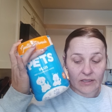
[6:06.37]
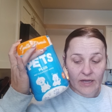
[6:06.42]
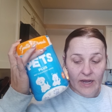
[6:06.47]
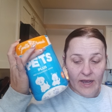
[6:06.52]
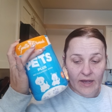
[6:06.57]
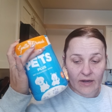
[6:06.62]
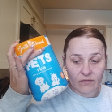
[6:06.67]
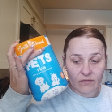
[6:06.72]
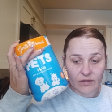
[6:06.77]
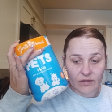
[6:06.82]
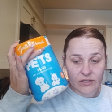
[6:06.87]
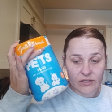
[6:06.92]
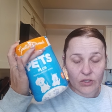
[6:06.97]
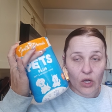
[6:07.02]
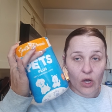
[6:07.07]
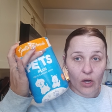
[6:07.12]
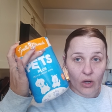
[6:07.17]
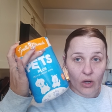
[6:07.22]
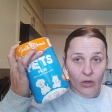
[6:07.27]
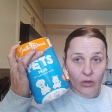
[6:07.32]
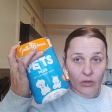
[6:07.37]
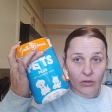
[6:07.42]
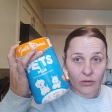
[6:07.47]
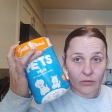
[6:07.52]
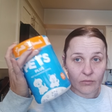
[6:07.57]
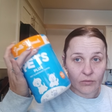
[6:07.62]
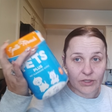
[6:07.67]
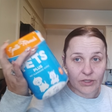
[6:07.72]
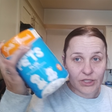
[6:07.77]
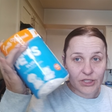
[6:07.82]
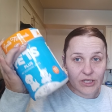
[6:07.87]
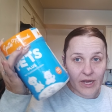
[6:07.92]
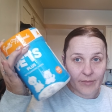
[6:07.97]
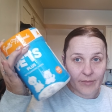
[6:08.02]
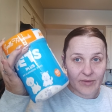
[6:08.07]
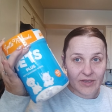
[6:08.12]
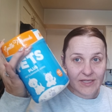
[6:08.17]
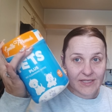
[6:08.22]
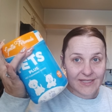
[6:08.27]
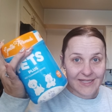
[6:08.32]
out of this haul, which
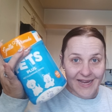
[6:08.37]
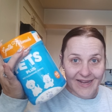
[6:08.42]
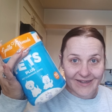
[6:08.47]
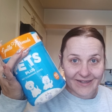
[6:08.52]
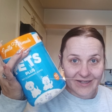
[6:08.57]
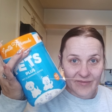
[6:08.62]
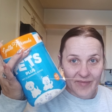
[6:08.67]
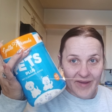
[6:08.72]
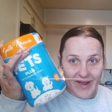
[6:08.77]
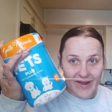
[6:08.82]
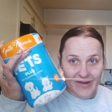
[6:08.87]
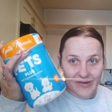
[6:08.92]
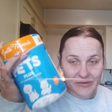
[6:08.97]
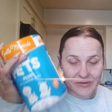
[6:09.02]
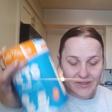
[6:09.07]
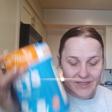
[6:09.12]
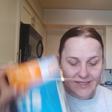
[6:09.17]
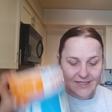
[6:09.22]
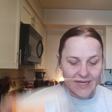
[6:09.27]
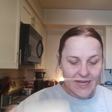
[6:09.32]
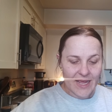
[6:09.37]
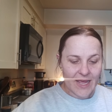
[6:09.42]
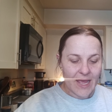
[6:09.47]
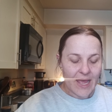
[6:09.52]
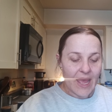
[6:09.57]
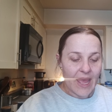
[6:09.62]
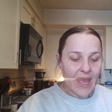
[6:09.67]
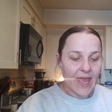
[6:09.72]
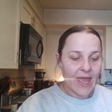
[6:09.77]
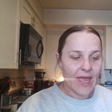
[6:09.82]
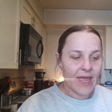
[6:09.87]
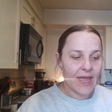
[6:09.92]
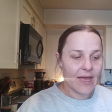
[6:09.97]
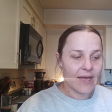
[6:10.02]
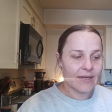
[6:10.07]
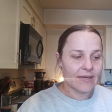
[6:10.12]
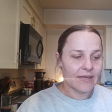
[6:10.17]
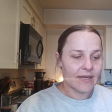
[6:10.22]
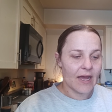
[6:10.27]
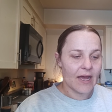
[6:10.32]
I'm excited about.
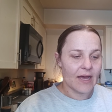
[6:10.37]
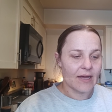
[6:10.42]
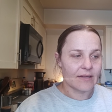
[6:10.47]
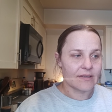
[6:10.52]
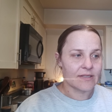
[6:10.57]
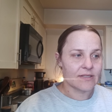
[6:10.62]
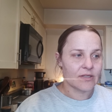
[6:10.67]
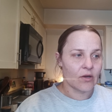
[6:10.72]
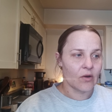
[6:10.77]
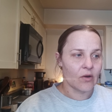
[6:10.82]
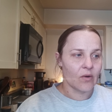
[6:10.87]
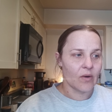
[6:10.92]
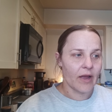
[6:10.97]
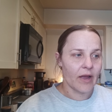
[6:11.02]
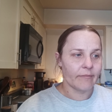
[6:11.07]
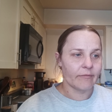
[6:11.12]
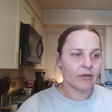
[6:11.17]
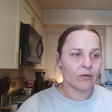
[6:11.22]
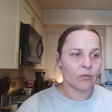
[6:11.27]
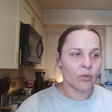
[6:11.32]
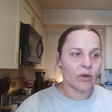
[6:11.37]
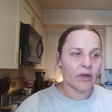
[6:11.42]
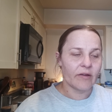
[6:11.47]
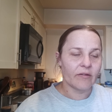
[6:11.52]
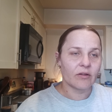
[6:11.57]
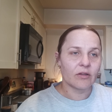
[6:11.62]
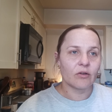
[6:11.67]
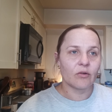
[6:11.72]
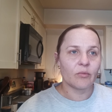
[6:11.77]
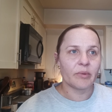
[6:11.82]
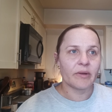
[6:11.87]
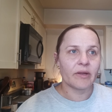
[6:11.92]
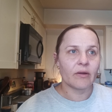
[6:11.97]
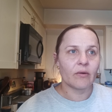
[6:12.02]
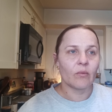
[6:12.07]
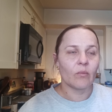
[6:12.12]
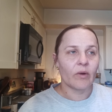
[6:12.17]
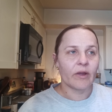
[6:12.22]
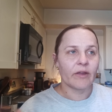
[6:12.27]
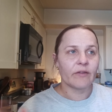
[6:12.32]
And yeah, so I'm going to wait a little
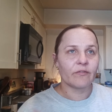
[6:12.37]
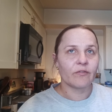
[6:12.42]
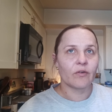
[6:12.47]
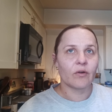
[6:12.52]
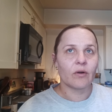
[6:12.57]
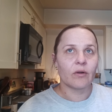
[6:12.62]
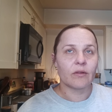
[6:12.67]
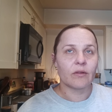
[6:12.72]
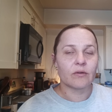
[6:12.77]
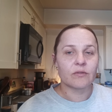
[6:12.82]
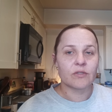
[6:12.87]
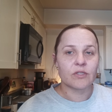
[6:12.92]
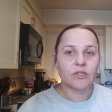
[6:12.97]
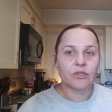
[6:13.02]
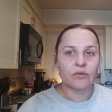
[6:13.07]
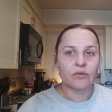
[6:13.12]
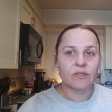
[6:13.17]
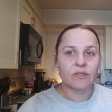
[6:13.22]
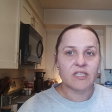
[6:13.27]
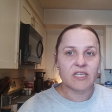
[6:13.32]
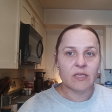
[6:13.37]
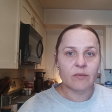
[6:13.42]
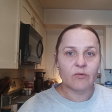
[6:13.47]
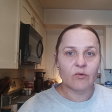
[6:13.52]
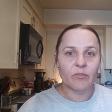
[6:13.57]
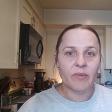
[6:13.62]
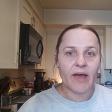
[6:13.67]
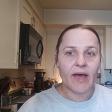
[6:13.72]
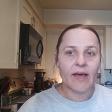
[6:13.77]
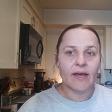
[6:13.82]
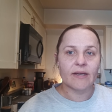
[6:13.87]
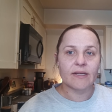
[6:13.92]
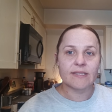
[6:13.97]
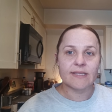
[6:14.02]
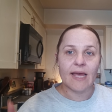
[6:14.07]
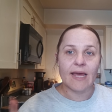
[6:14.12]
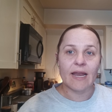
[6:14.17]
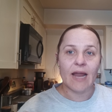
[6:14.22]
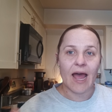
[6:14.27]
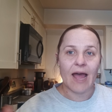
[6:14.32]
bit, wait for those two Temu bags,
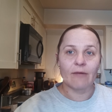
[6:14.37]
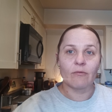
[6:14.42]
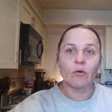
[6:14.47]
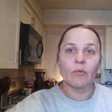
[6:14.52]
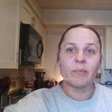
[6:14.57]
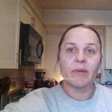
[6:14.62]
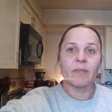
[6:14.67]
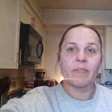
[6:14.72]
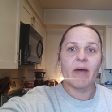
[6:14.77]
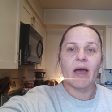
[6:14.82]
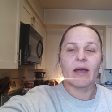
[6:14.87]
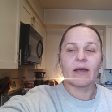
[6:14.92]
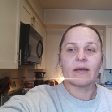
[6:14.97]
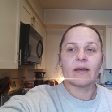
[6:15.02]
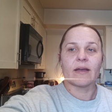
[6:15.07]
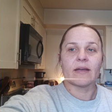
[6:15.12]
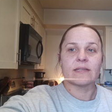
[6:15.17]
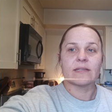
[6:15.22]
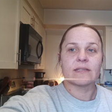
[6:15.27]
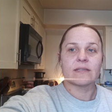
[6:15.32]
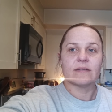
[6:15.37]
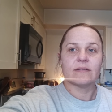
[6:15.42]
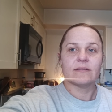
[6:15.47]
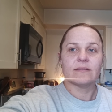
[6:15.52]
and I will be back, guys.